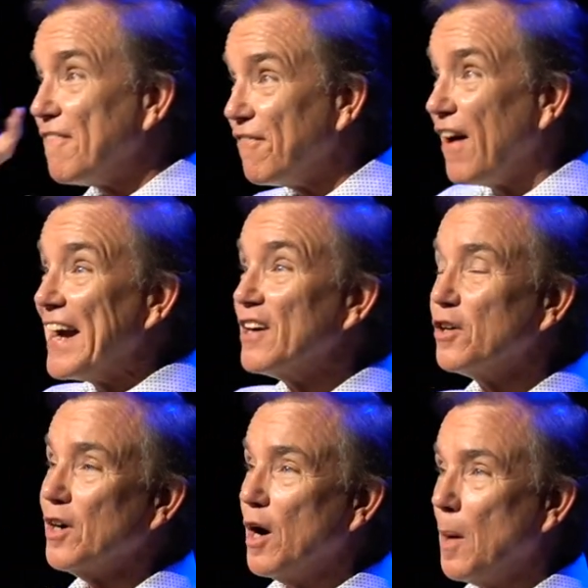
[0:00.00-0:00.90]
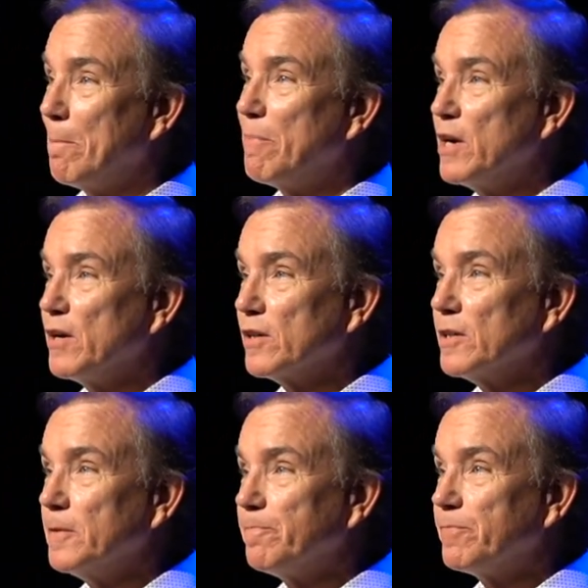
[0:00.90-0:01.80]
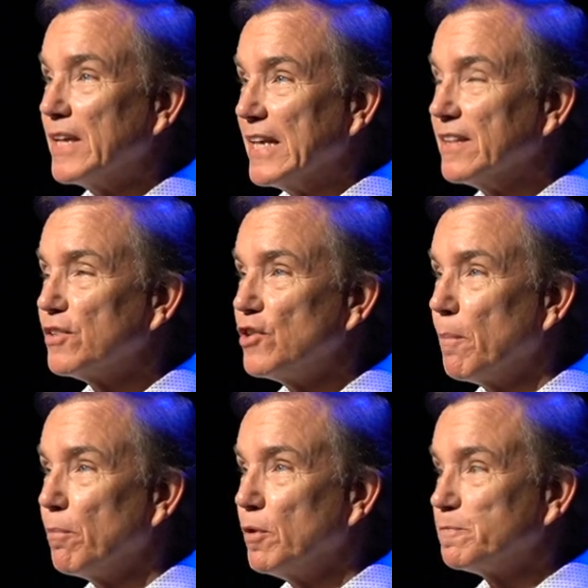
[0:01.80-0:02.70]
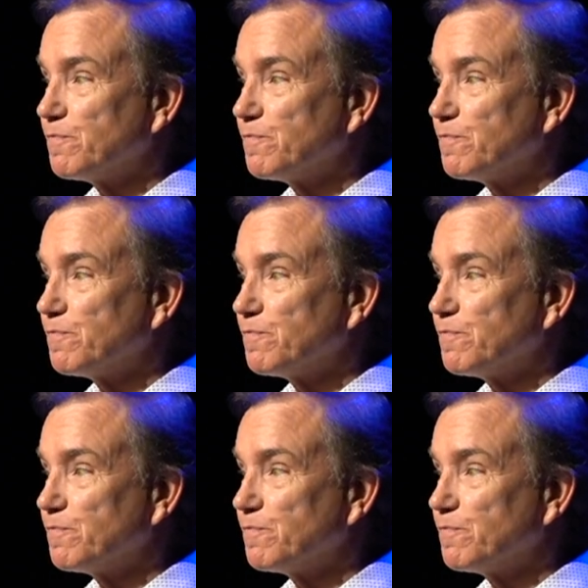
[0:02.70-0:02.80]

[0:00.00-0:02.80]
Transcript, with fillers: Fire appeared in the temple